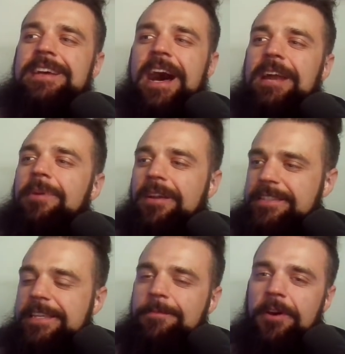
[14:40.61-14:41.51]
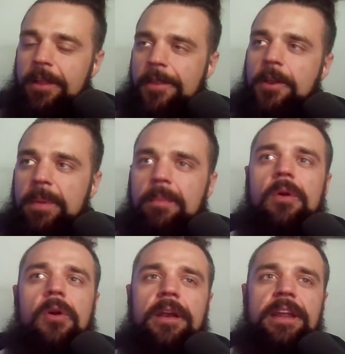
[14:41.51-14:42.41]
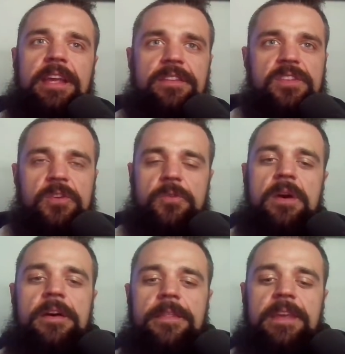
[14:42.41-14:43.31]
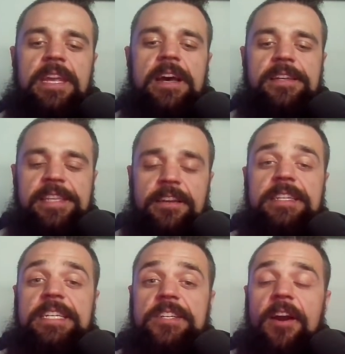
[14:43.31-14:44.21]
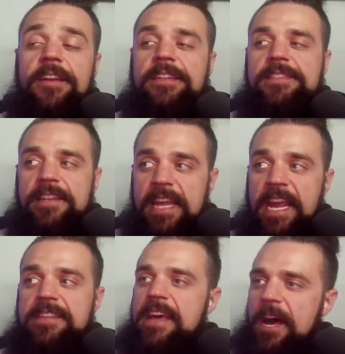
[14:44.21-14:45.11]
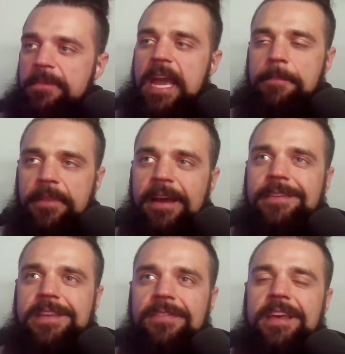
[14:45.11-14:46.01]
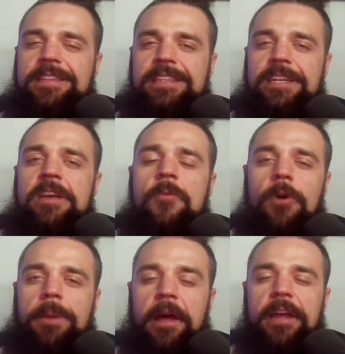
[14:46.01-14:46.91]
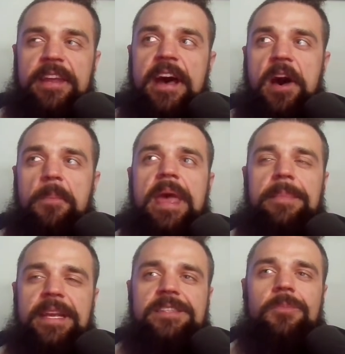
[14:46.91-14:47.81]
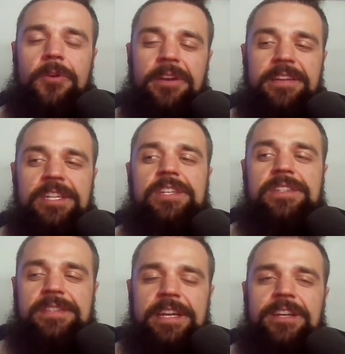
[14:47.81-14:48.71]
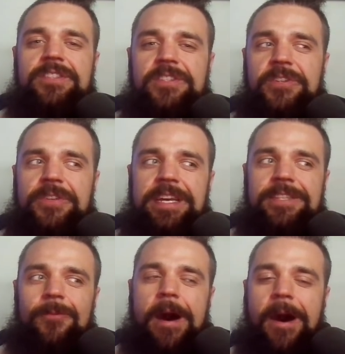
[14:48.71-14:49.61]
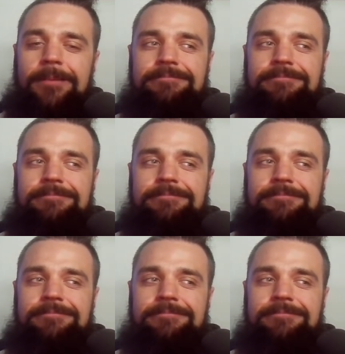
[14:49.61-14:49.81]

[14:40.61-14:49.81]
I personally put a little bit more into the Sarandale Gardens today to help capitalize on this, and we'll probably make some more additions there soon as well.